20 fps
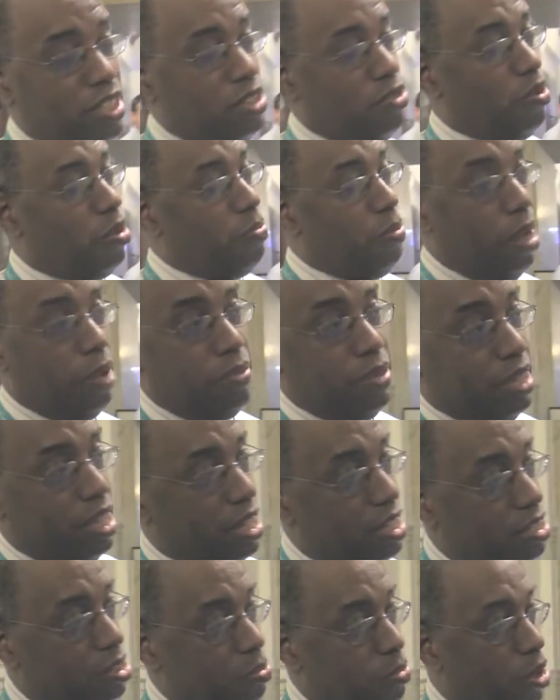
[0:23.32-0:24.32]
and the
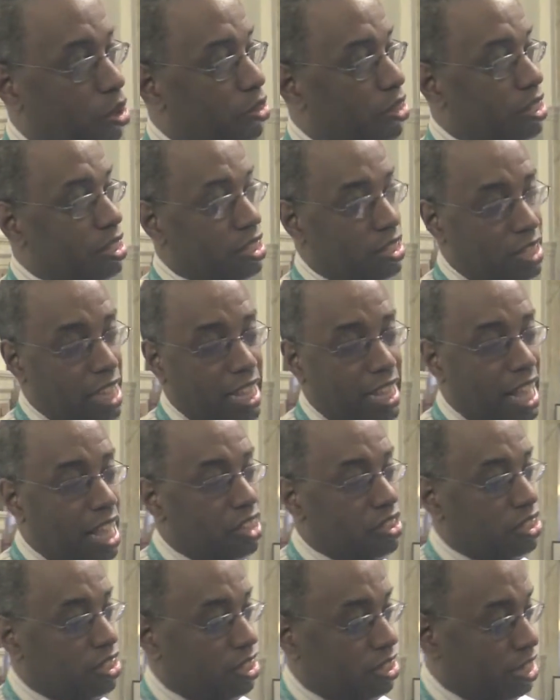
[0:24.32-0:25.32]
Republicans, both in the State
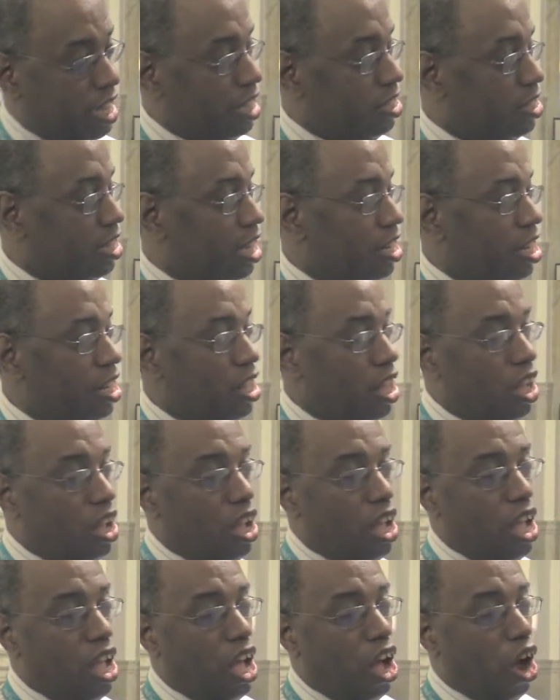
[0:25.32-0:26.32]
House and the State Senate.
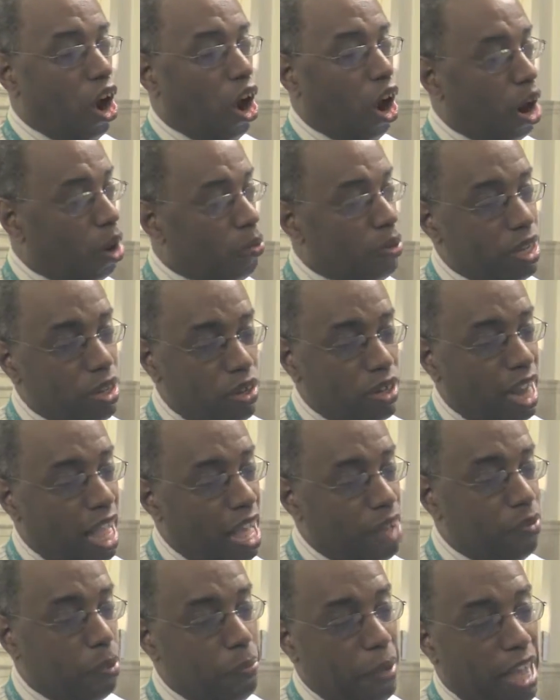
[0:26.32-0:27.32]
Are we going to
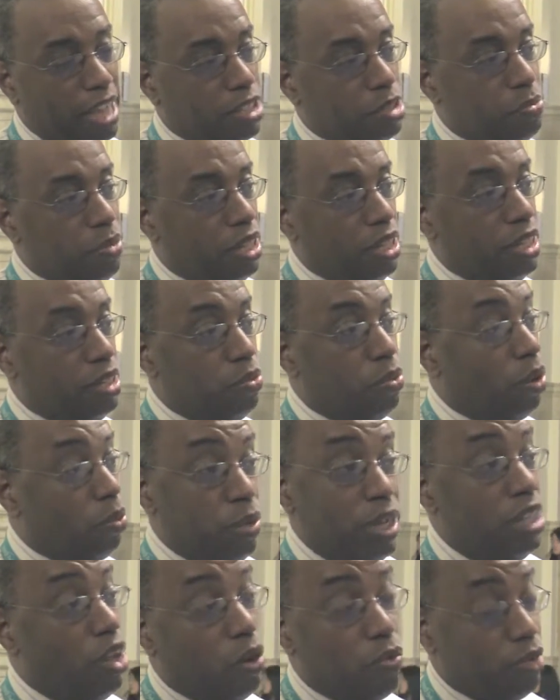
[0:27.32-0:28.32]
have a possibility where
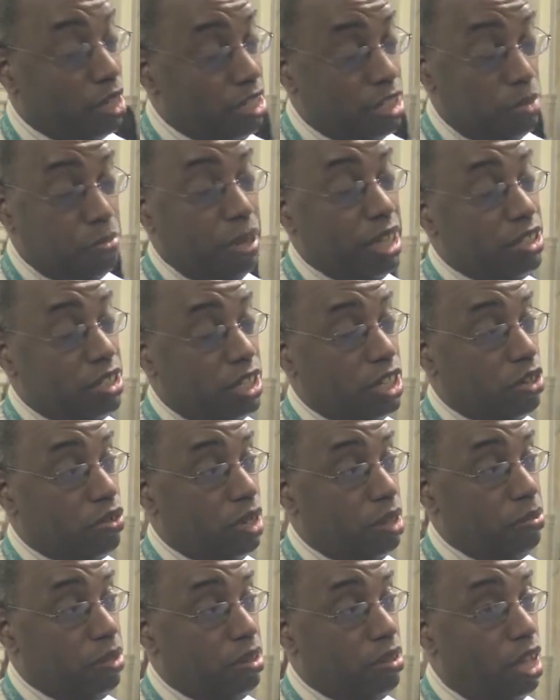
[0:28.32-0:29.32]
we don't reach a budget
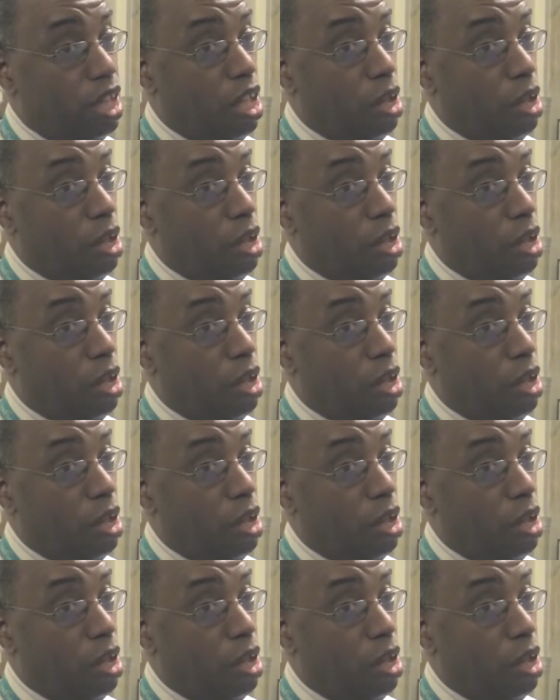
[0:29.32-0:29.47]
agreement